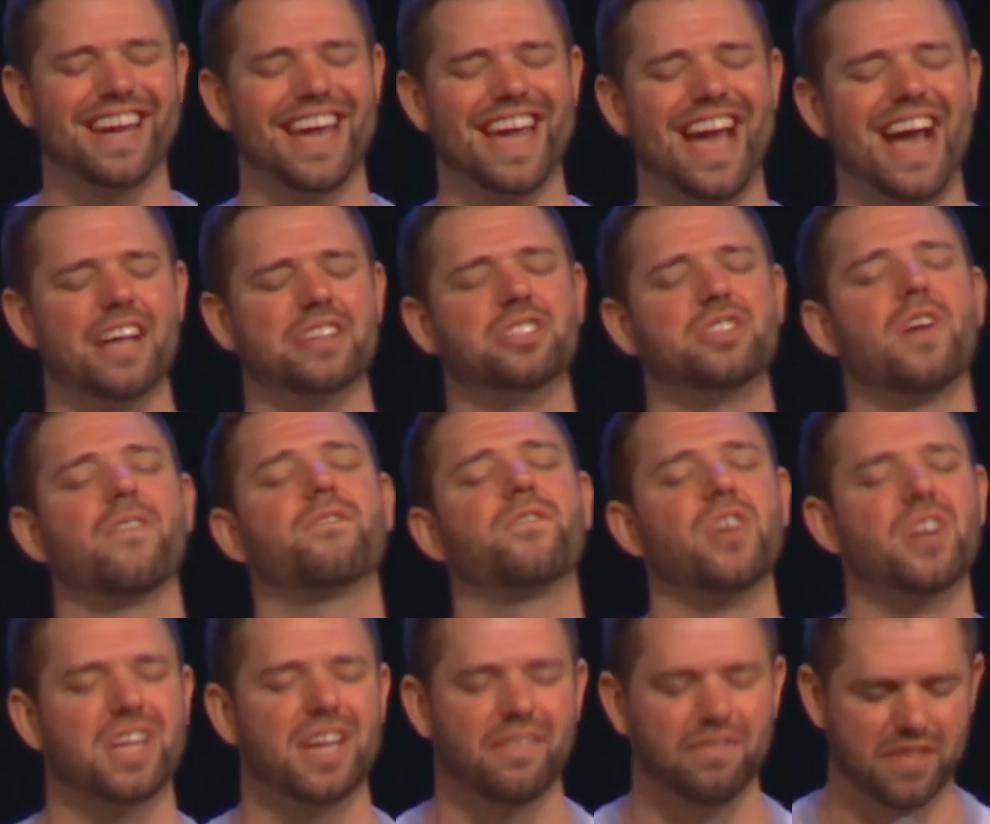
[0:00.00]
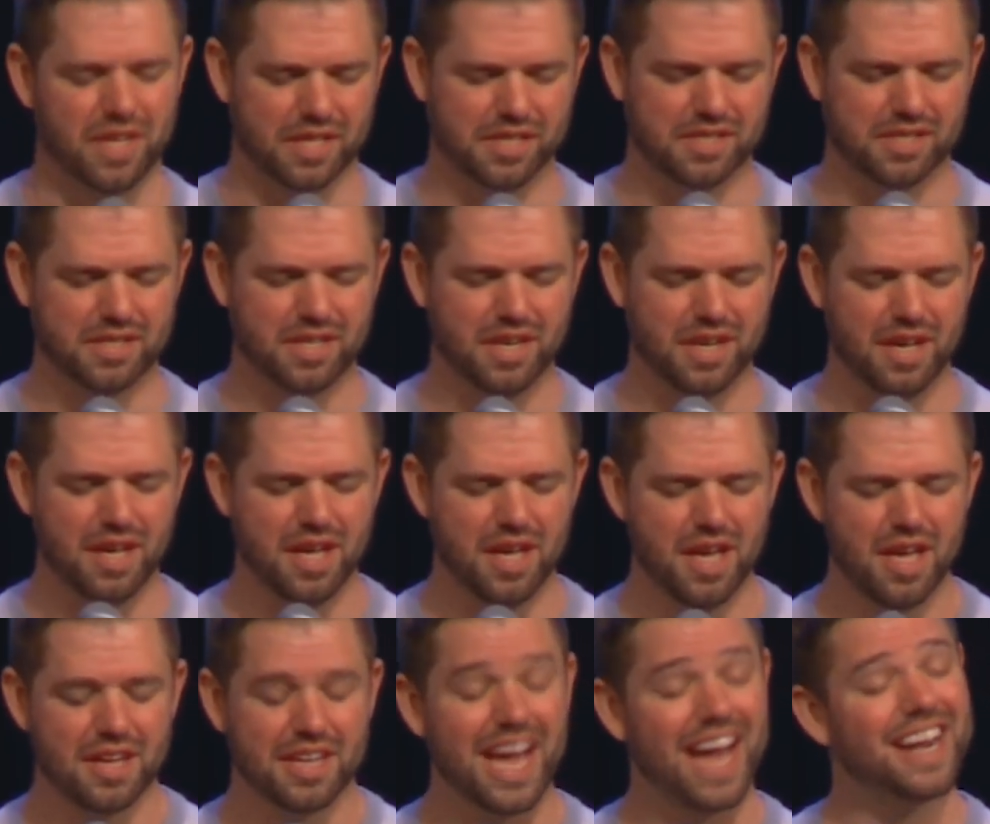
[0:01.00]
And I ask your forgiveness,
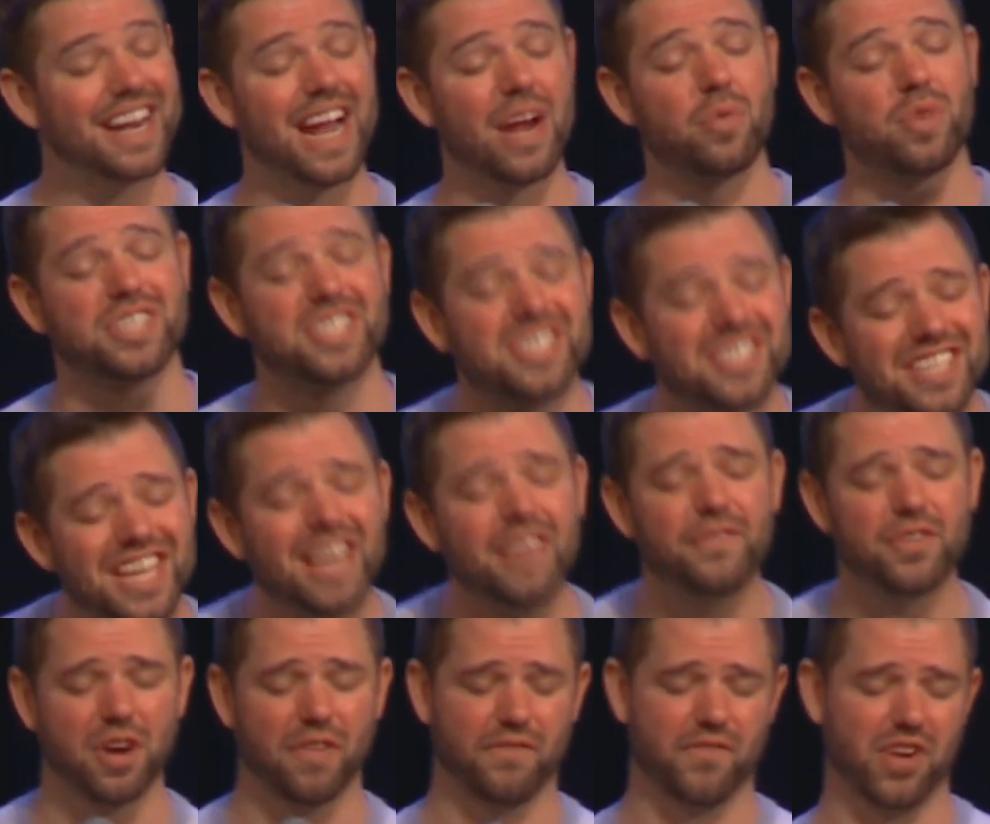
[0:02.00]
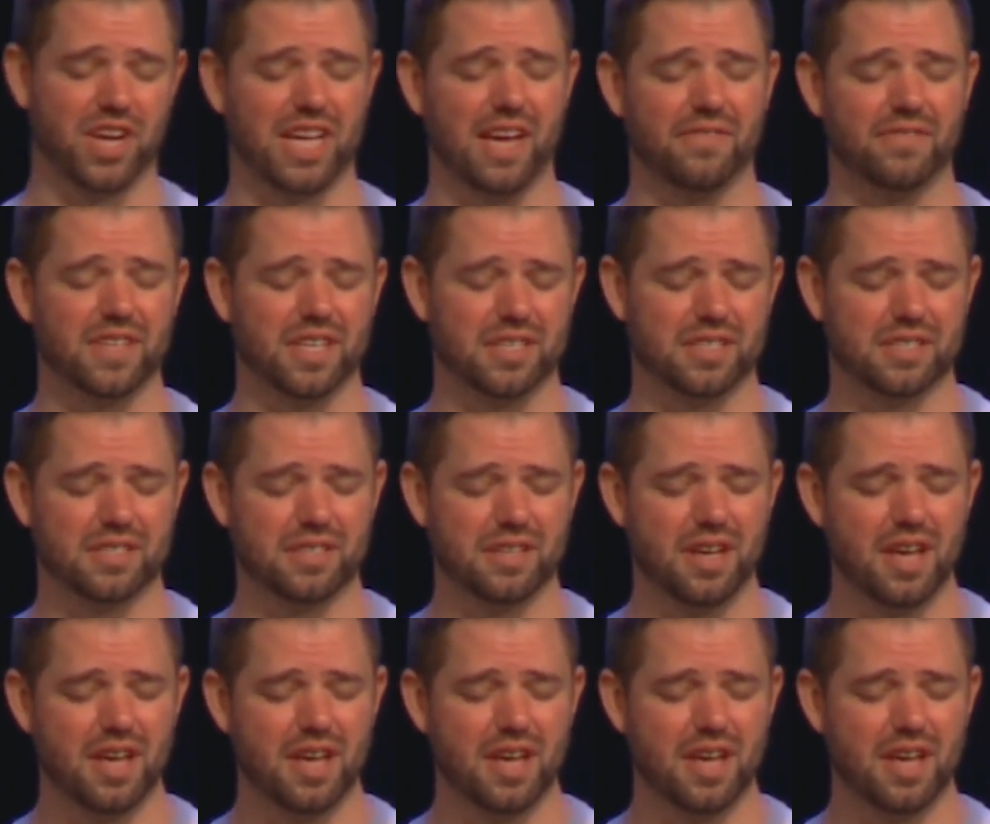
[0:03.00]
God, and I receive your forgiveness.